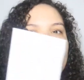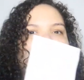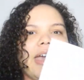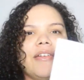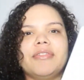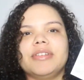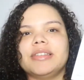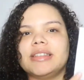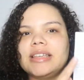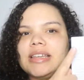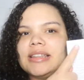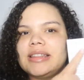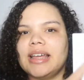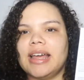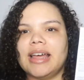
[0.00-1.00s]

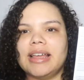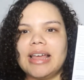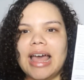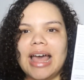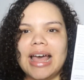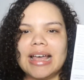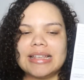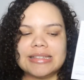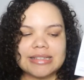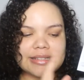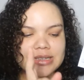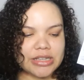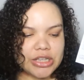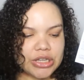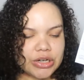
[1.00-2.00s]
everything that it has
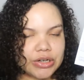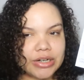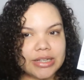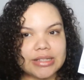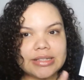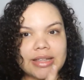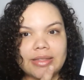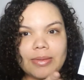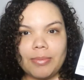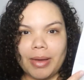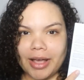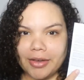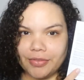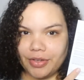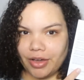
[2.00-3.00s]
here, it's on the
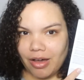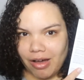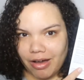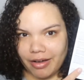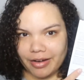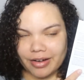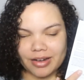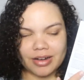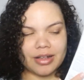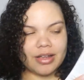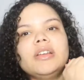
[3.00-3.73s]
back of the card.